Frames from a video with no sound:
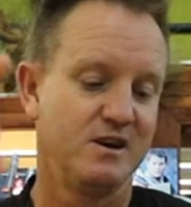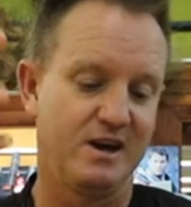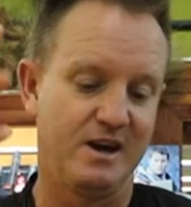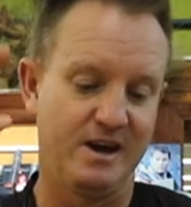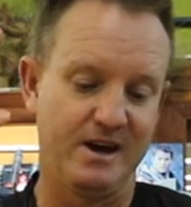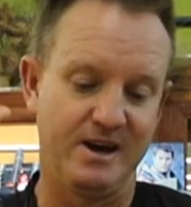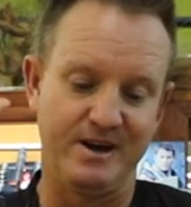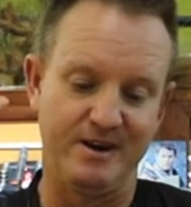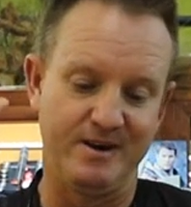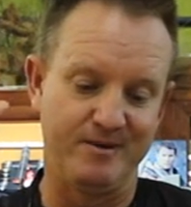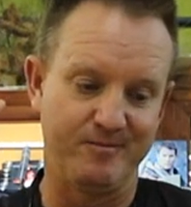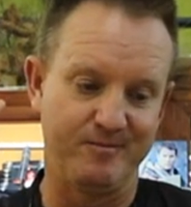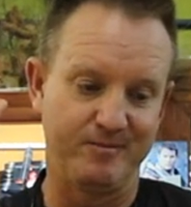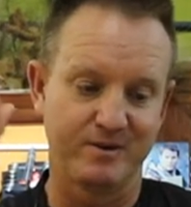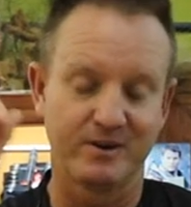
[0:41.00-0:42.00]

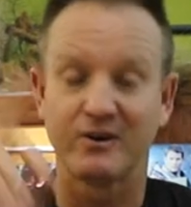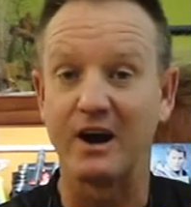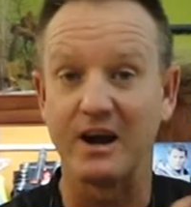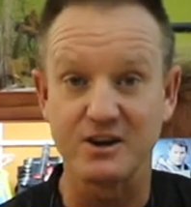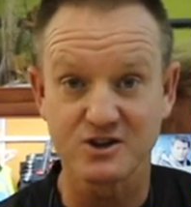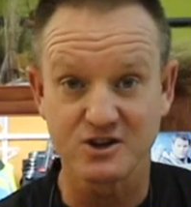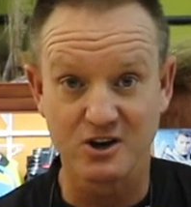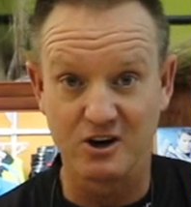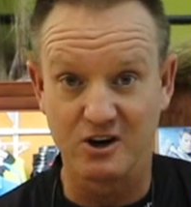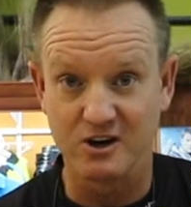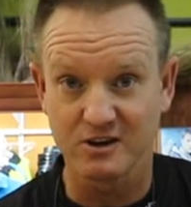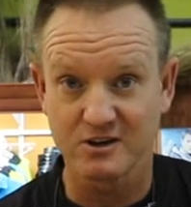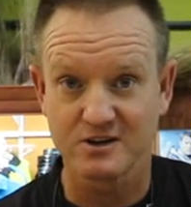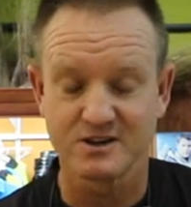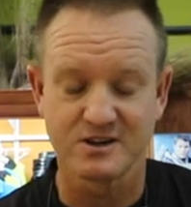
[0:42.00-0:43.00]
gray
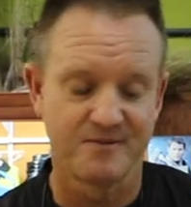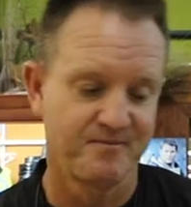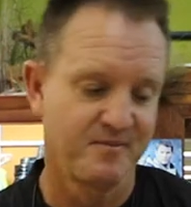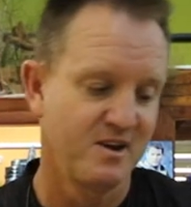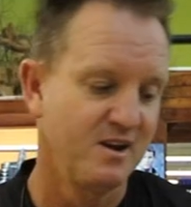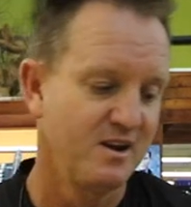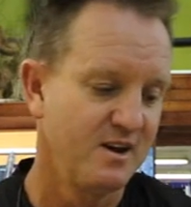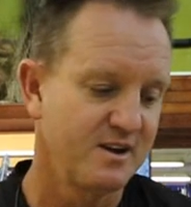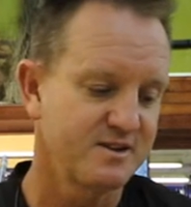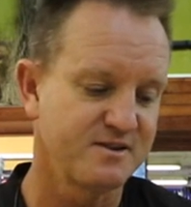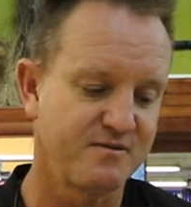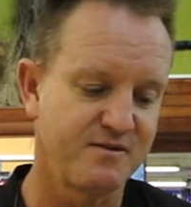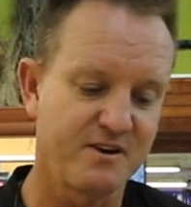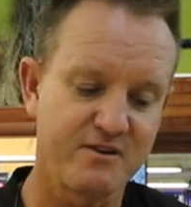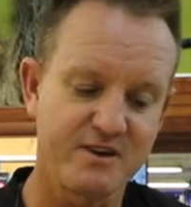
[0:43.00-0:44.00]
sharks. It's a
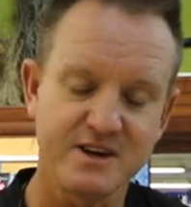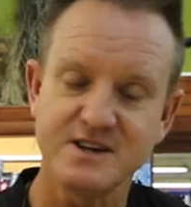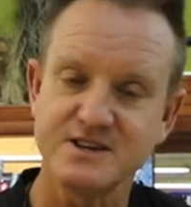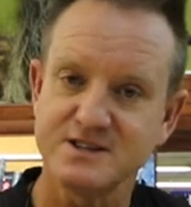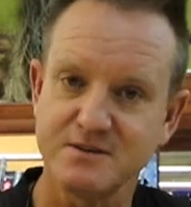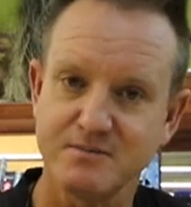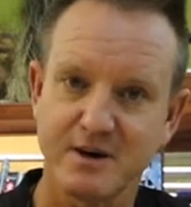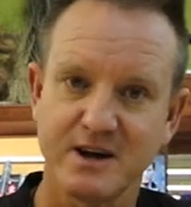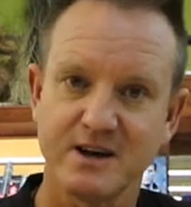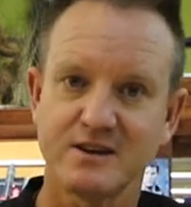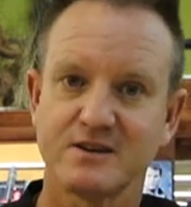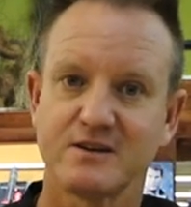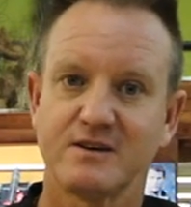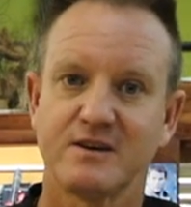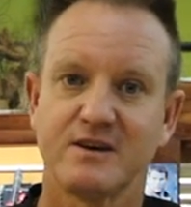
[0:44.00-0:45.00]
very easy
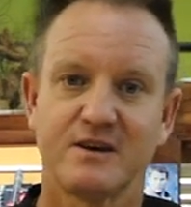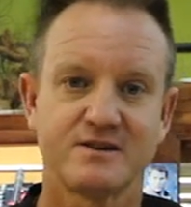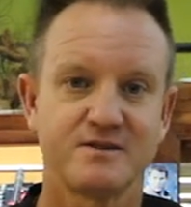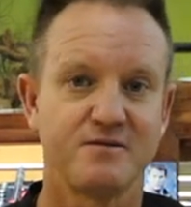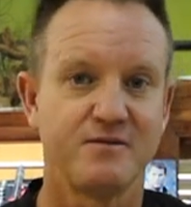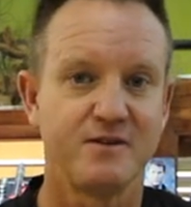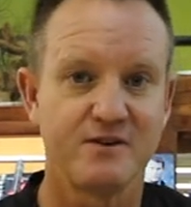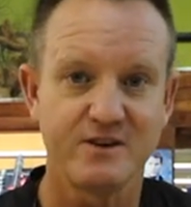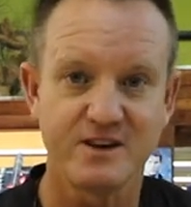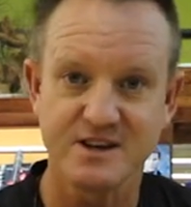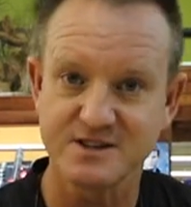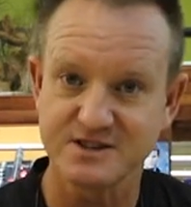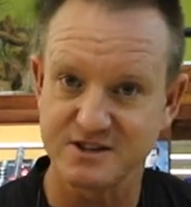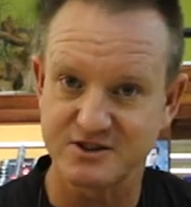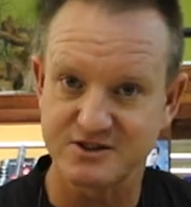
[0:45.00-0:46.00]
bait. It's a very
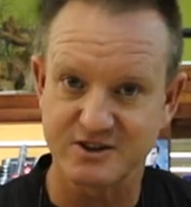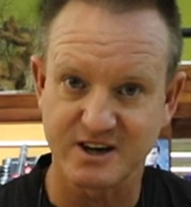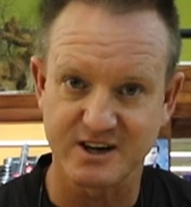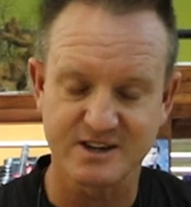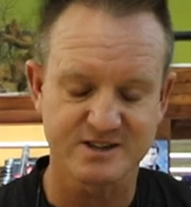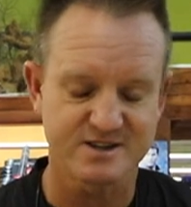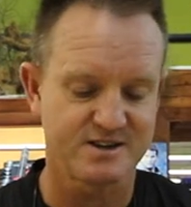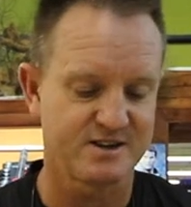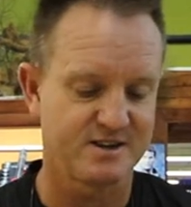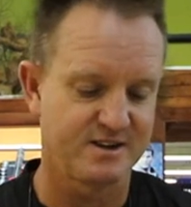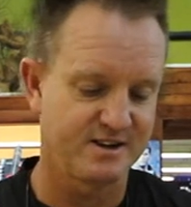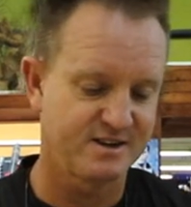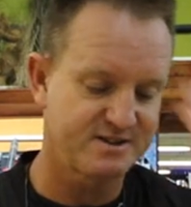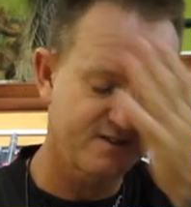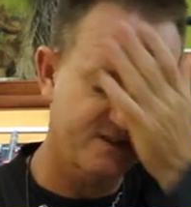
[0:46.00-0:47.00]
easy trace.
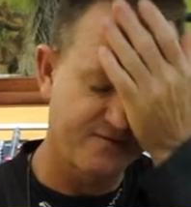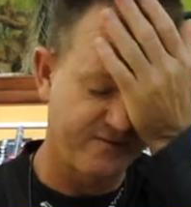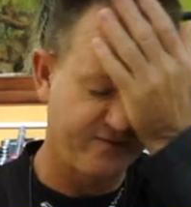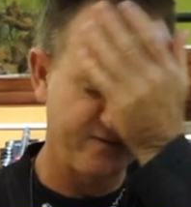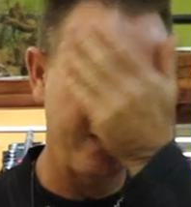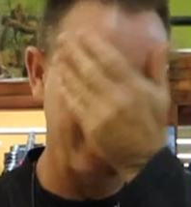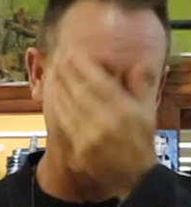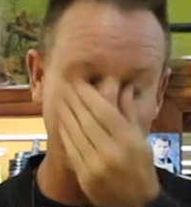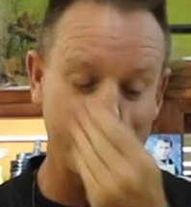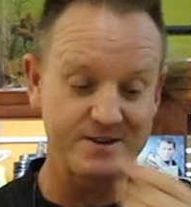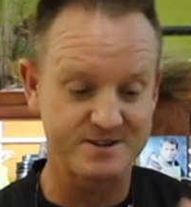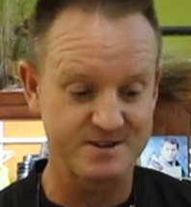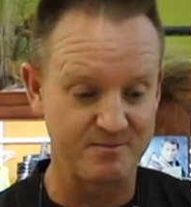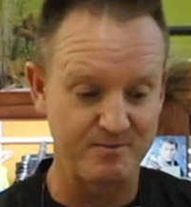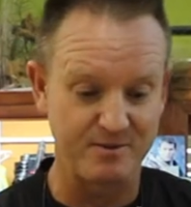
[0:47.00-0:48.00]
It's very
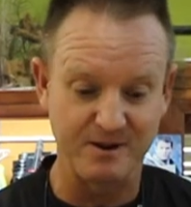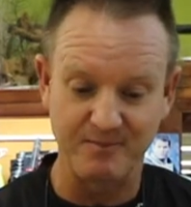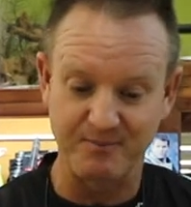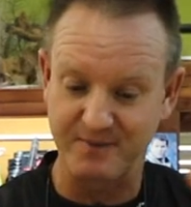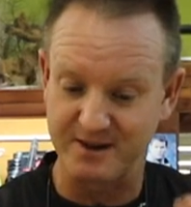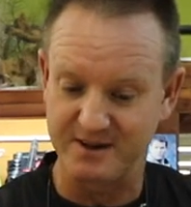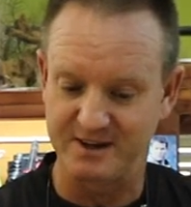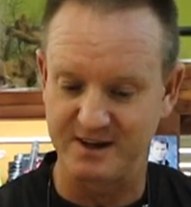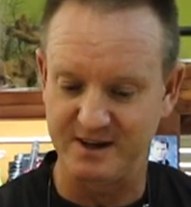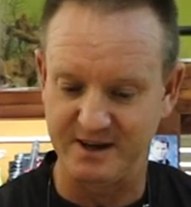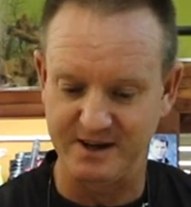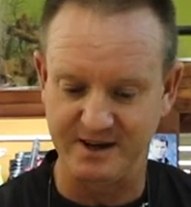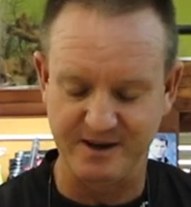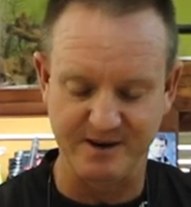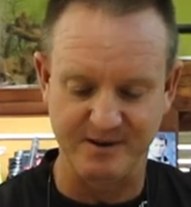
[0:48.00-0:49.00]
simple.
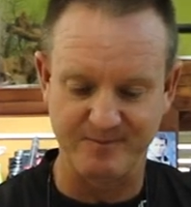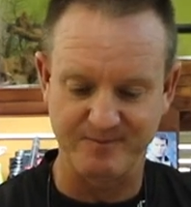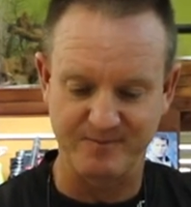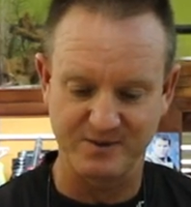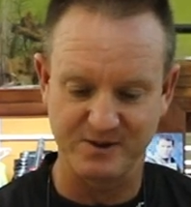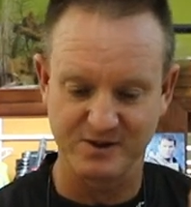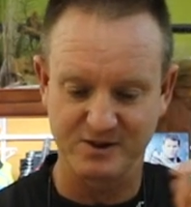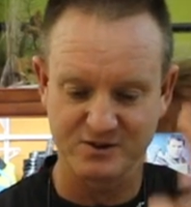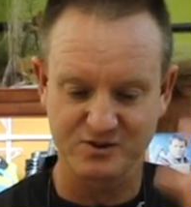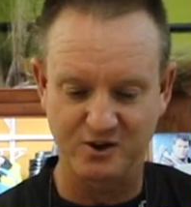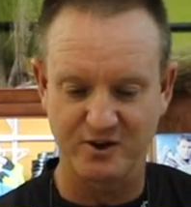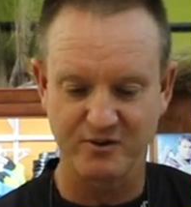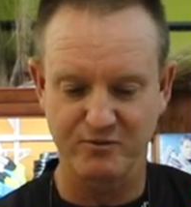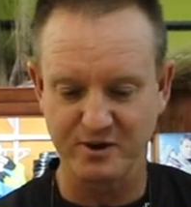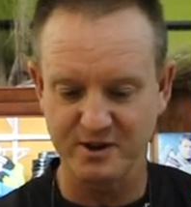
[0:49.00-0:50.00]

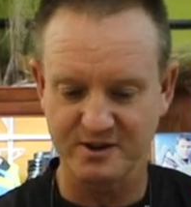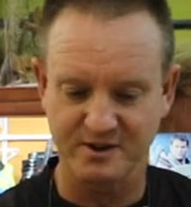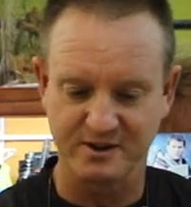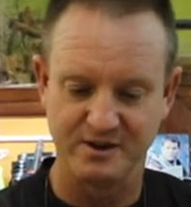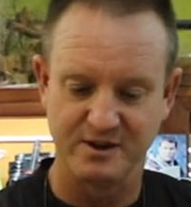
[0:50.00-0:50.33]
Start off with